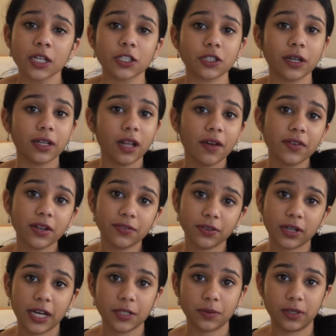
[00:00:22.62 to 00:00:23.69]
so I'd love it if
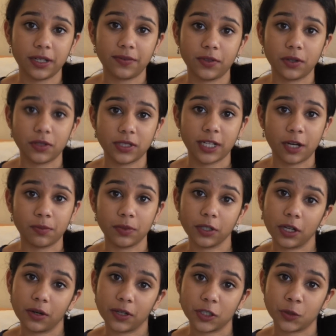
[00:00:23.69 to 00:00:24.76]
you guys would leave those down
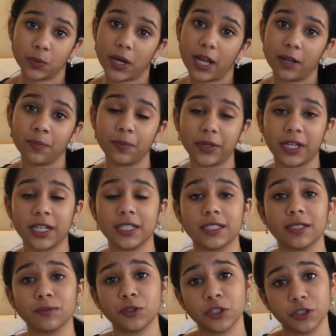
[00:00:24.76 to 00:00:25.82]
below as well
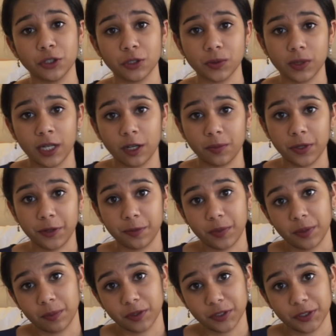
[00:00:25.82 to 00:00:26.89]
because I'm sure those will help other
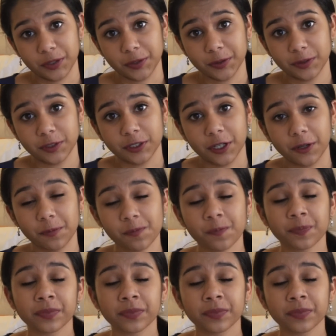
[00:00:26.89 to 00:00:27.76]
people too. So